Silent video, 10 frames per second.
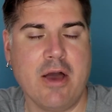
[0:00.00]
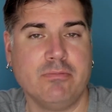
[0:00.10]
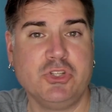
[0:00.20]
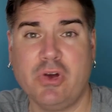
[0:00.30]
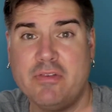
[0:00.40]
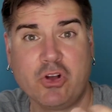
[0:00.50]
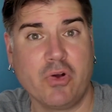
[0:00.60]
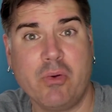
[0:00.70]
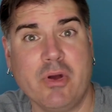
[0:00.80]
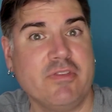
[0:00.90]
Do you have a
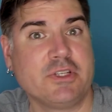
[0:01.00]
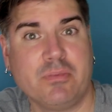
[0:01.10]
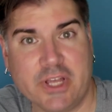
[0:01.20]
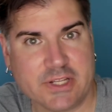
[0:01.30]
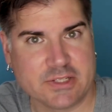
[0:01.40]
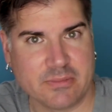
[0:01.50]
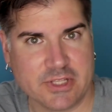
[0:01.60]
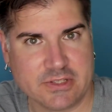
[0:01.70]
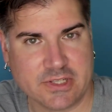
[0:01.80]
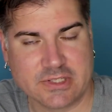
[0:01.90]
great way of explaining some of
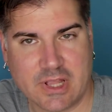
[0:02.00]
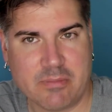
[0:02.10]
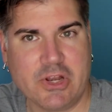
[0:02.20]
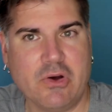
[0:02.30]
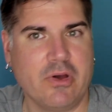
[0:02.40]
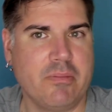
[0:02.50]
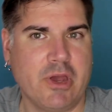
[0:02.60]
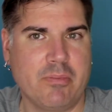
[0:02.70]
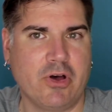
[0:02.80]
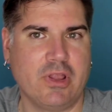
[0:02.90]
these things? Let me know. Hit me
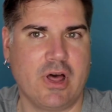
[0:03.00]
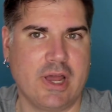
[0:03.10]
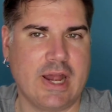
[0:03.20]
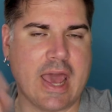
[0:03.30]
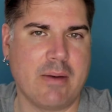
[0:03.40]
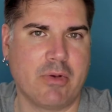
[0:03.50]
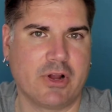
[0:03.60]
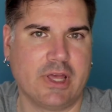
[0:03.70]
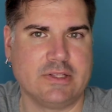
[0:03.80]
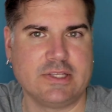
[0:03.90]
up online at
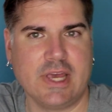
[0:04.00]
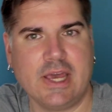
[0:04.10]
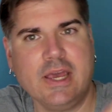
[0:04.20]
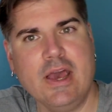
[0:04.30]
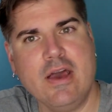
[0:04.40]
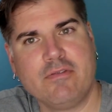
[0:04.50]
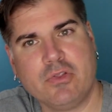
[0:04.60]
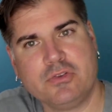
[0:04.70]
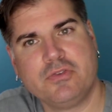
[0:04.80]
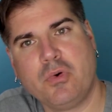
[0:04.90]
MarkNCA. For
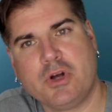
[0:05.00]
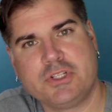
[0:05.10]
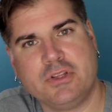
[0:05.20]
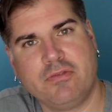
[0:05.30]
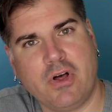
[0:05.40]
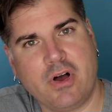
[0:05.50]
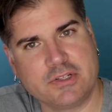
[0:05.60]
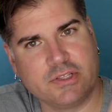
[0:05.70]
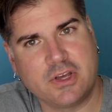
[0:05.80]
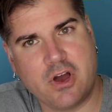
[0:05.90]
those of you watching the
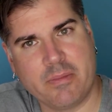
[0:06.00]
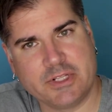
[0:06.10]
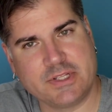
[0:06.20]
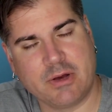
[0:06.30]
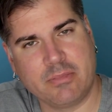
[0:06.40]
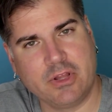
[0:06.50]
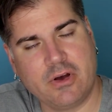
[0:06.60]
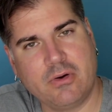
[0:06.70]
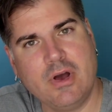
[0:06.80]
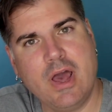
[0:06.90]
vlogs and the comments down
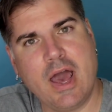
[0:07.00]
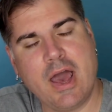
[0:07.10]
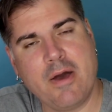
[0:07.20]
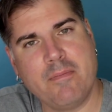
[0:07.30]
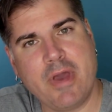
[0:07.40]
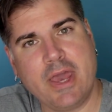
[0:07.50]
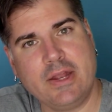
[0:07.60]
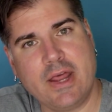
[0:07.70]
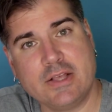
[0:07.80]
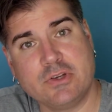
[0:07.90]
below,
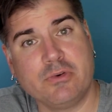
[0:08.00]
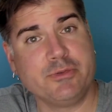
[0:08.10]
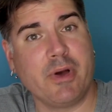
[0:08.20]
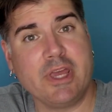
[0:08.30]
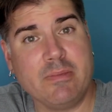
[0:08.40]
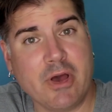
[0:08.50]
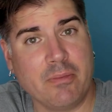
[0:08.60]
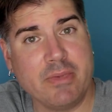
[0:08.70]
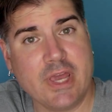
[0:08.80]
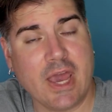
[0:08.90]
and as always by email,
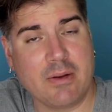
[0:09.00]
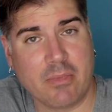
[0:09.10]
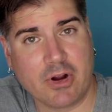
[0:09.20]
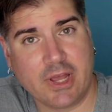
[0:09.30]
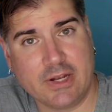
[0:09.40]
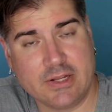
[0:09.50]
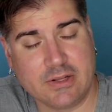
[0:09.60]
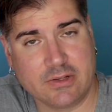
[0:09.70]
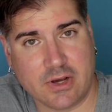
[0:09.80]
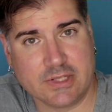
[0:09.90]
me at
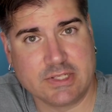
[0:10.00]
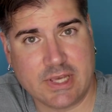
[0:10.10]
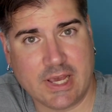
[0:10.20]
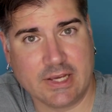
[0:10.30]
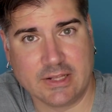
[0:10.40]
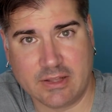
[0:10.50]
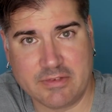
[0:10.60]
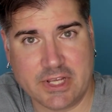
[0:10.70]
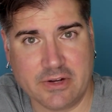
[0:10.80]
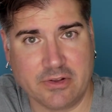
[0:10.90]
MarkN.ca. I'd love
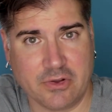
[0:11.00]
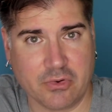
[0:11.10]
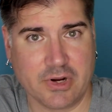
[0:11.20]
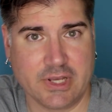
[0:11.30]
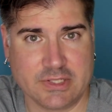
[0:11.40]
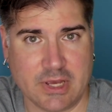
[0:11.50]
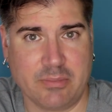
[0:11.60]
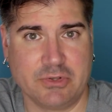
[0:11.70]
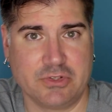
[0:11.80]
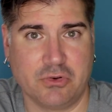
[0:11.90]
to hear your
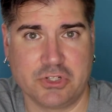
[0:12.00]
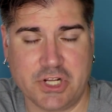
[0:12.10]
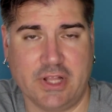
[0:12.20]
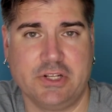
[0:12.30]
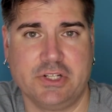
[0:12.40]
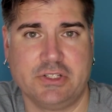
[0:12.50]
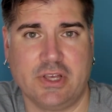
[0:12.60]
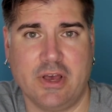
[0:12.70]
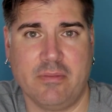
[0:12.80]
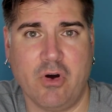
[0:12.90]
examples, your challenges.
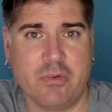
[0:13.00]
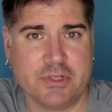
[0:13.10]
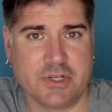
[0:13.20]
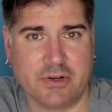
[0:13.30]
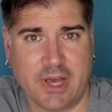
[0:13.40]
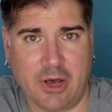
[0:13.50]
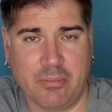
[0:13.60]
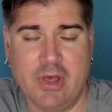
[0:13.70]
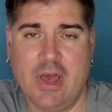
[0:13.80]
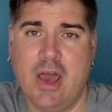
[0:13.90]
I'm always here to
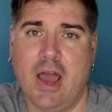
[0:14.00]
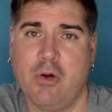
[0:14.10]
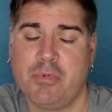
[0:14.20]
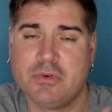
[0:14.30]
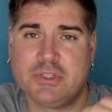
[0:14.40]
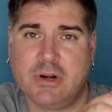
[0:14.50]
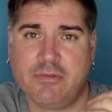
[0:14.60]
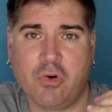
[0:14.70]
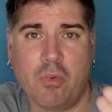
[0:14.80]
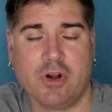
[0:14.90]
help. I hope you're set up
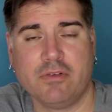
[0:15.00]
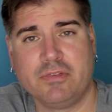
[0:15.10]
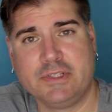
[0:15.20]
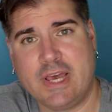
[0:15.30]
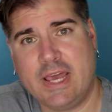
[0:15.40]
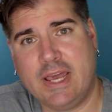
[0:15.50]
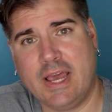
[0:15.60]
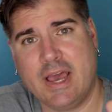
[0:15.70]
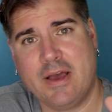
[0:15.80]
for a wonderful day.